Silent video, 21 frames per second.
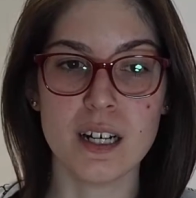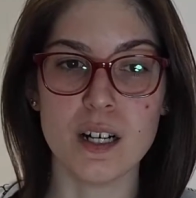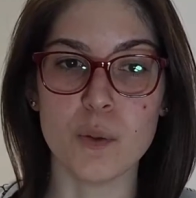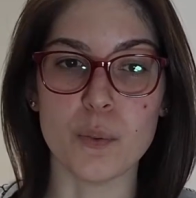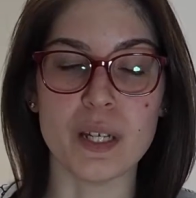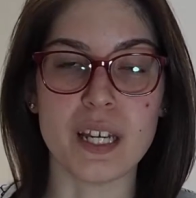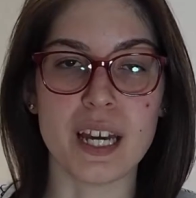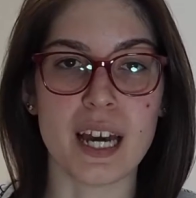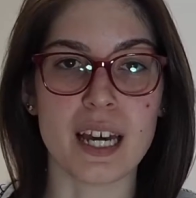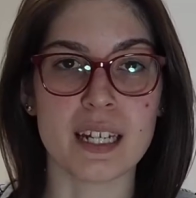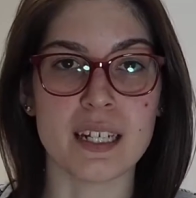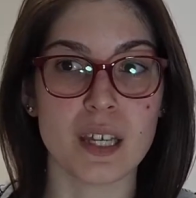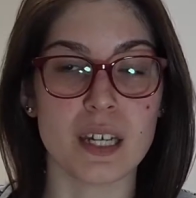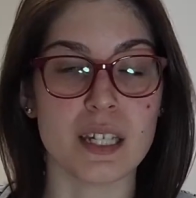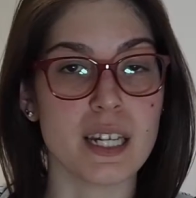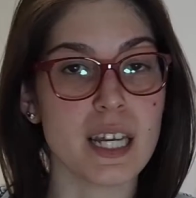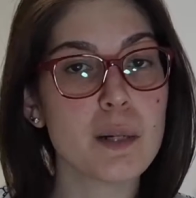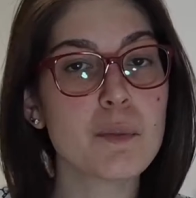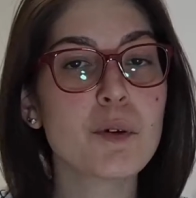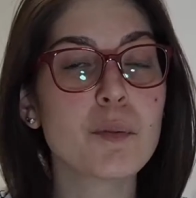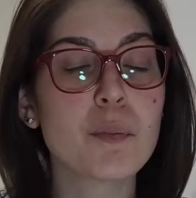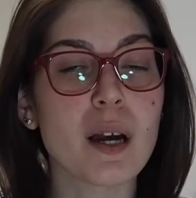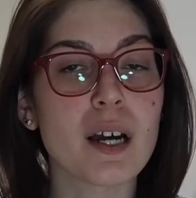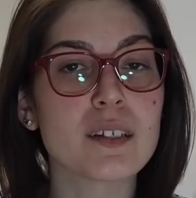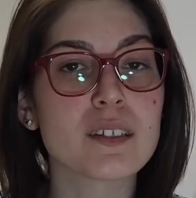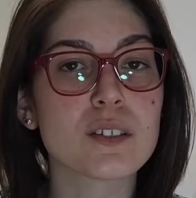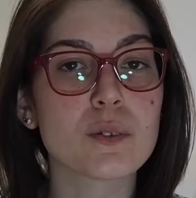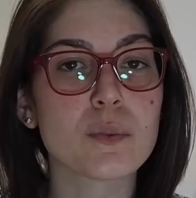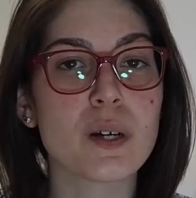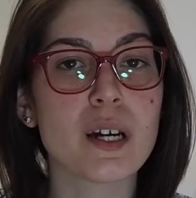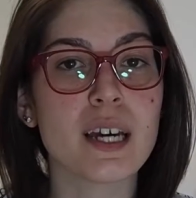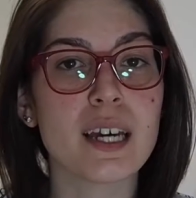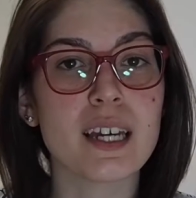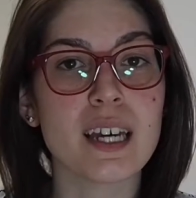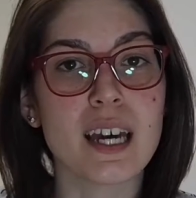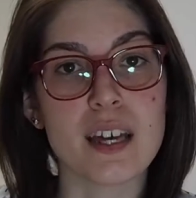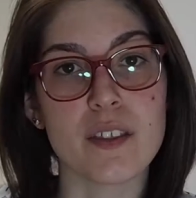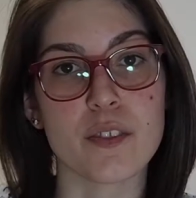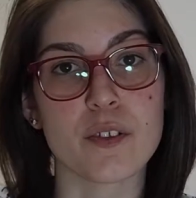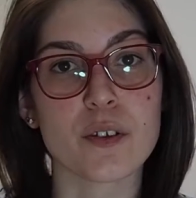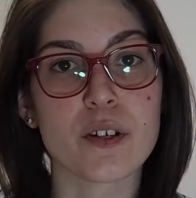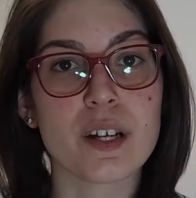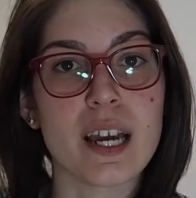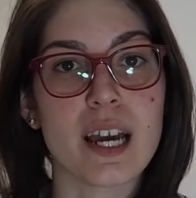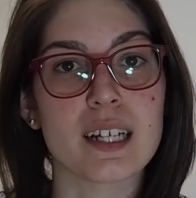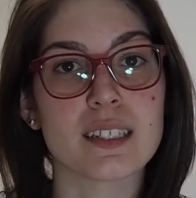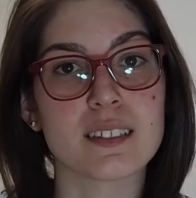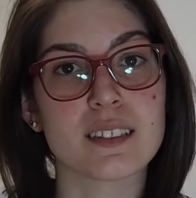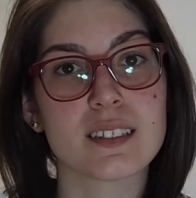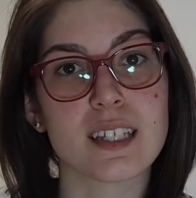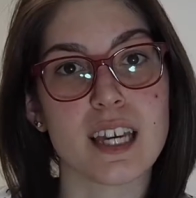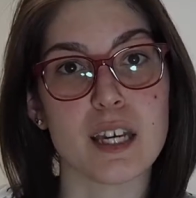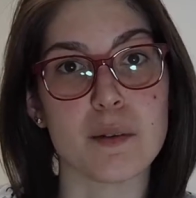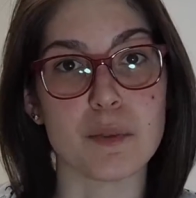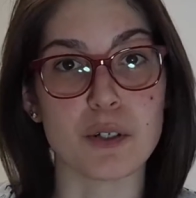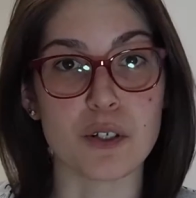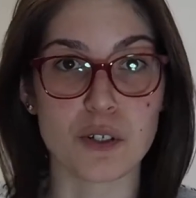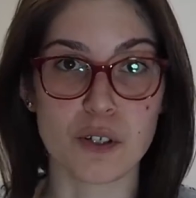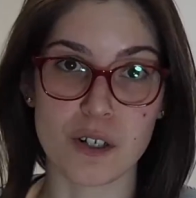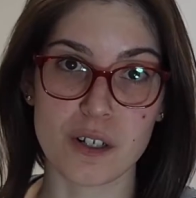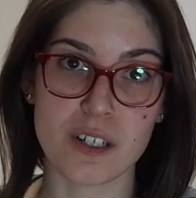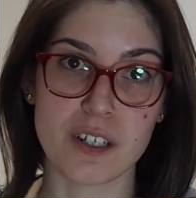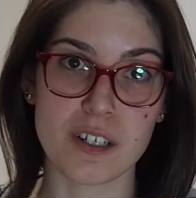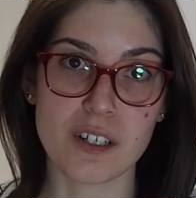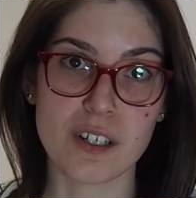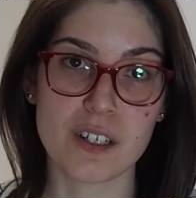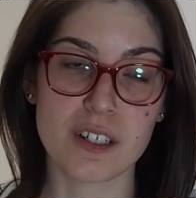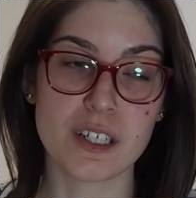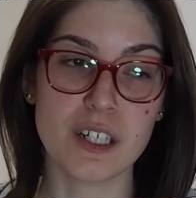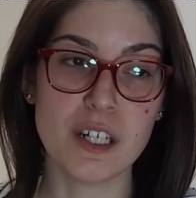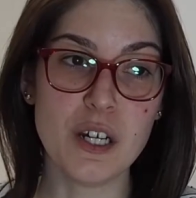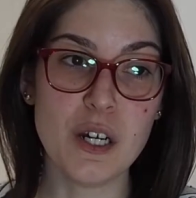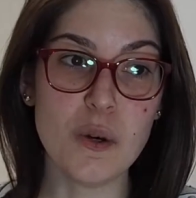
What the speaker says: We had a neighbor pass away and their cats came into our yard.